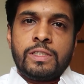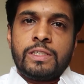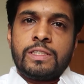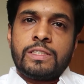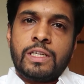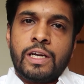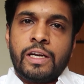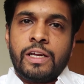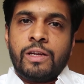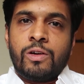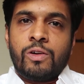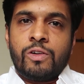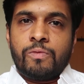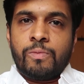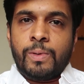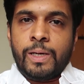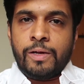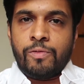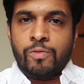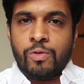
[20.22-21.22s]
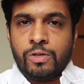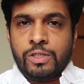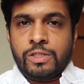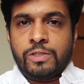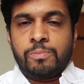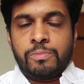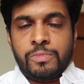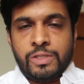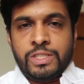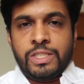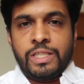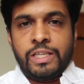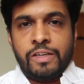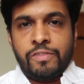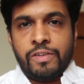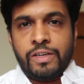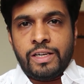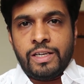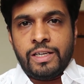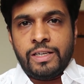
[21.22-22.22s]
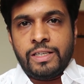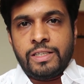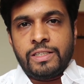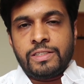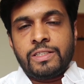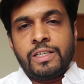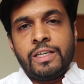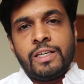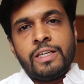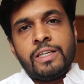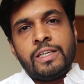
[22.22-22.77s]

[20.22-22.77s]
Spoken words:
Starting out by what merchant navy really is.